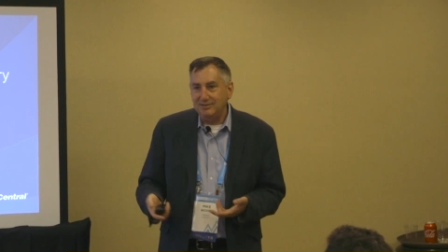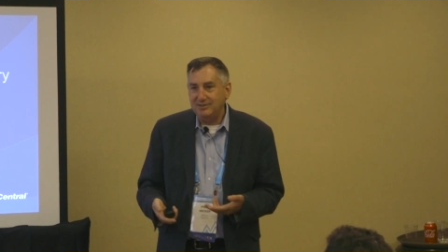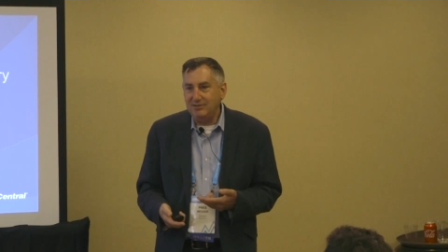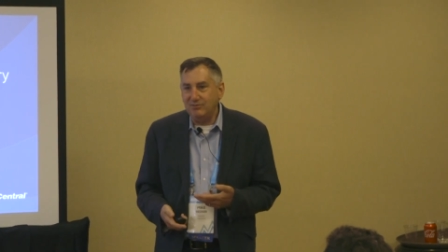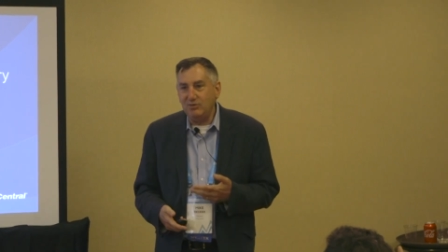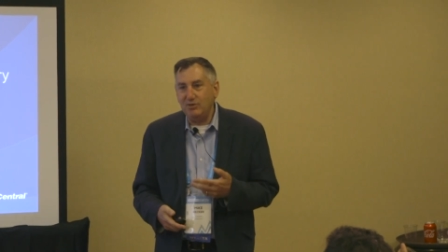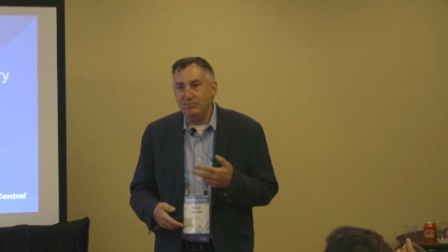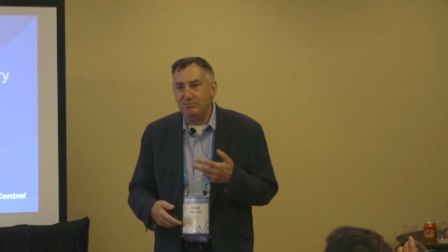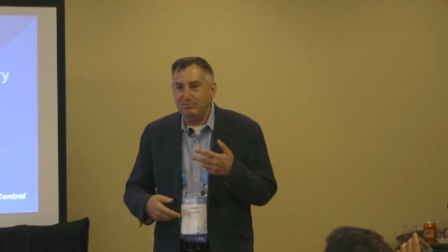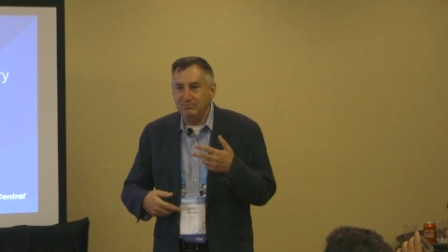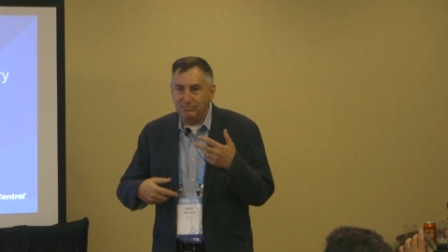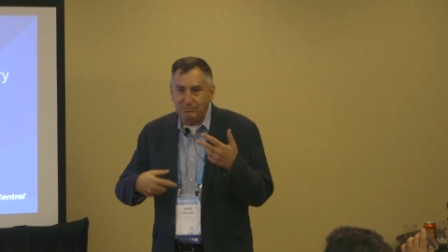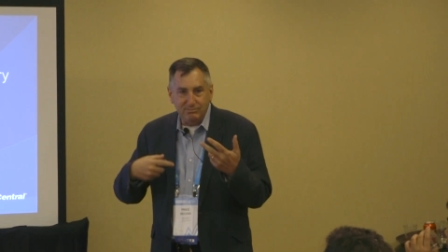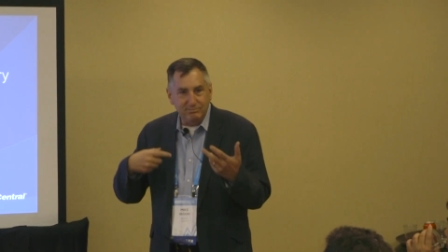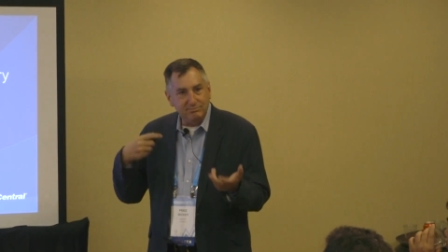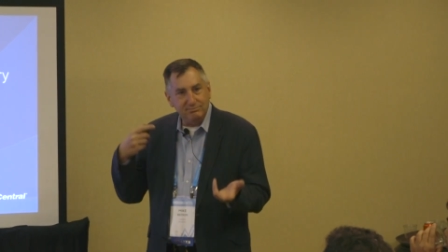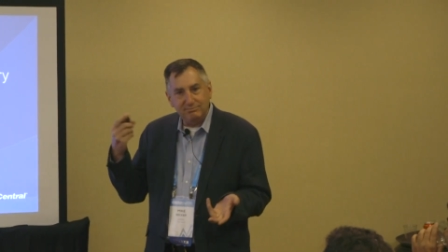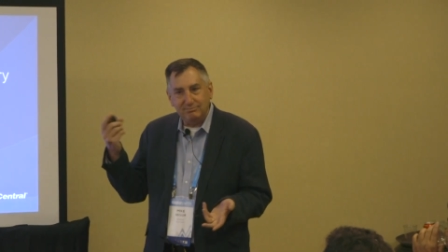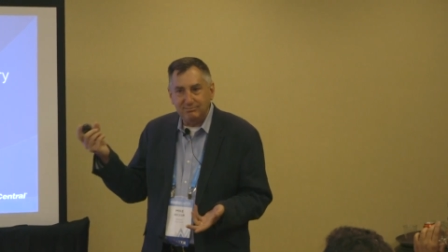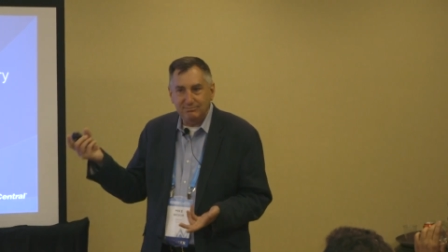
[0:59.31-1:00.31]
different
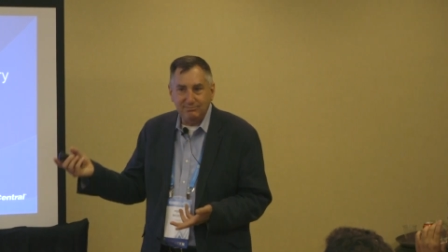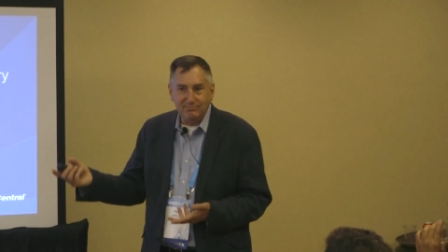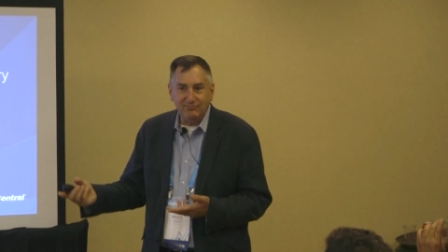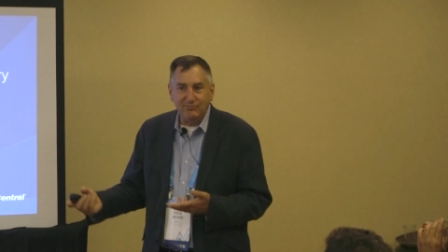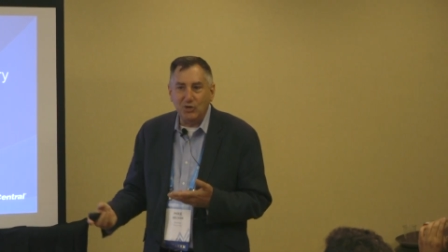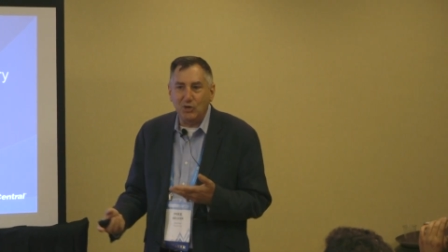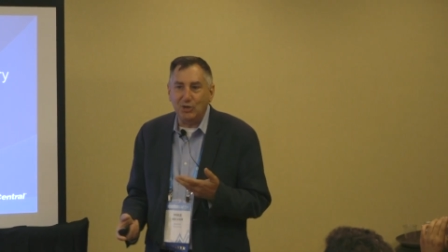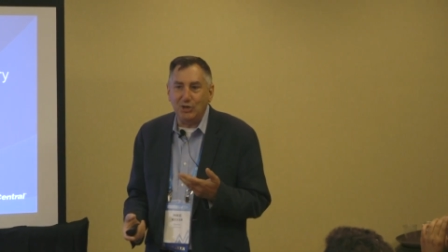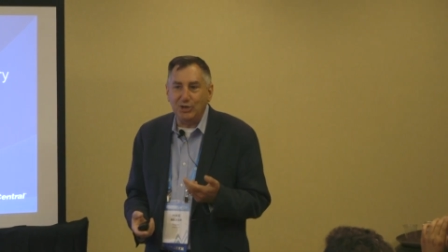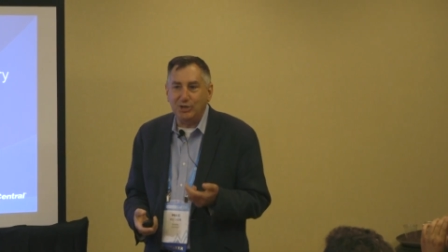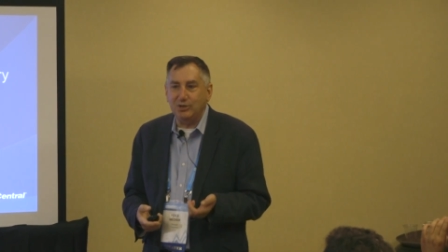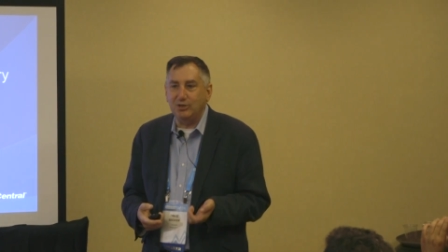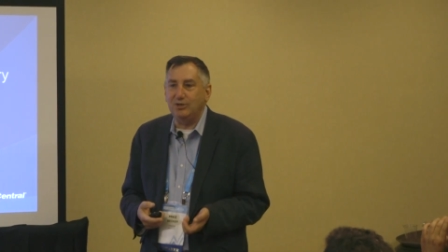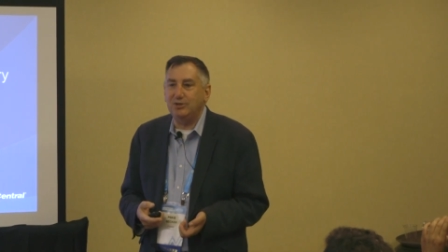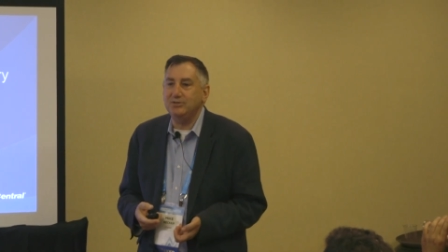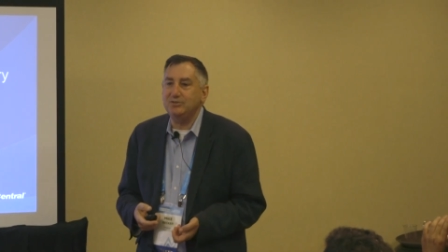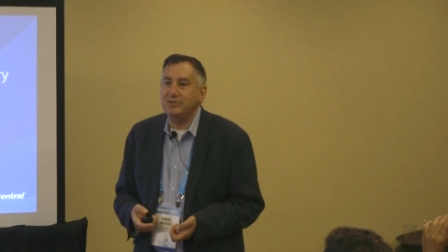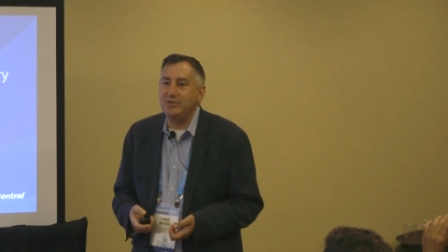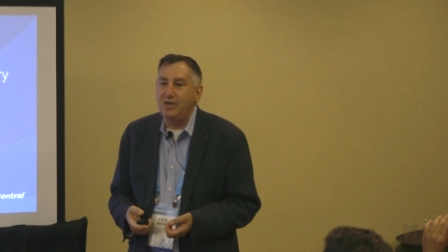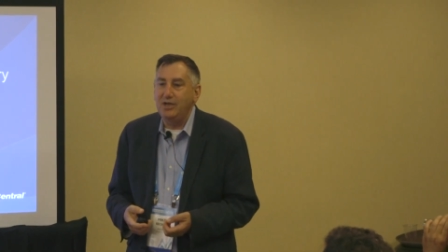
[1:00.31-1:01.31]

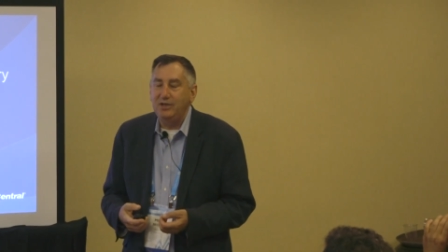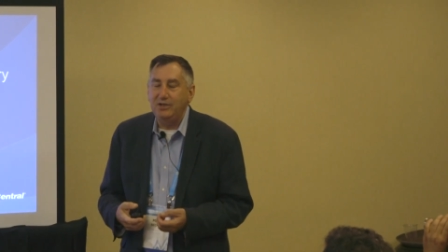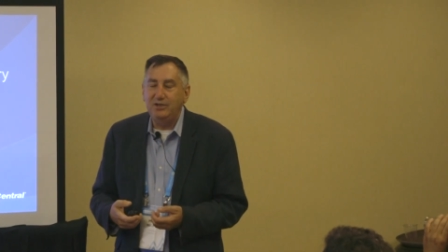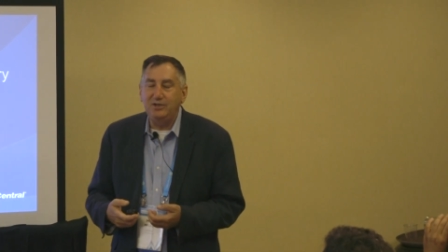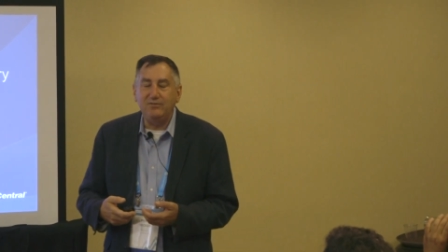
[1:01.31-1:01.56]
verticals.